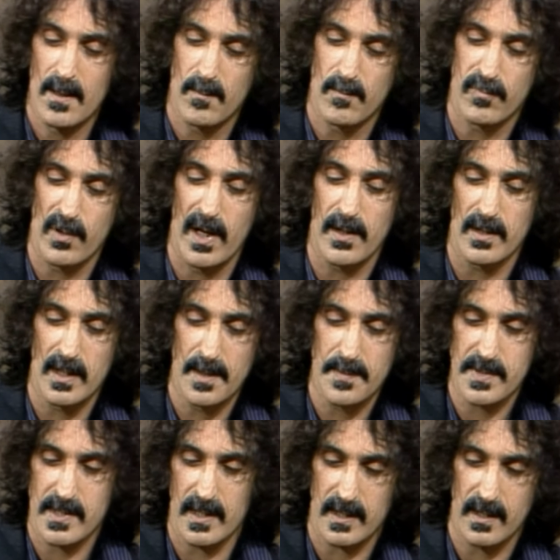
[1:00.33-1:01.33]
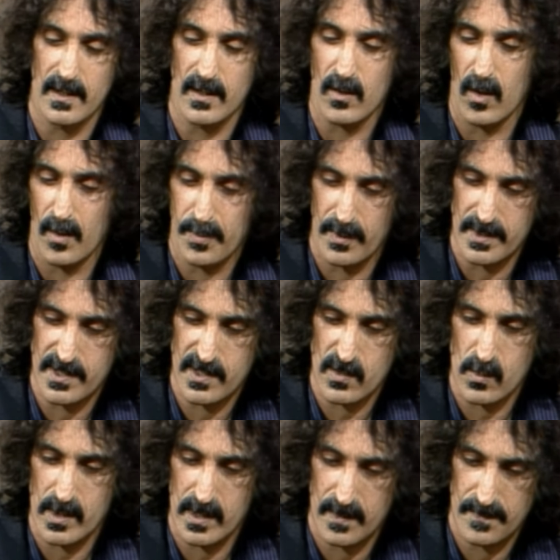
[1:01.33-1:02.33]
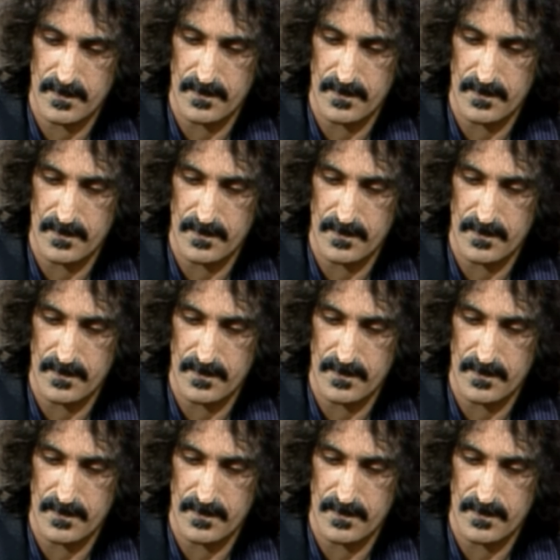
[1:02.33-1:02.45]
brown lipstick in the corporate suite.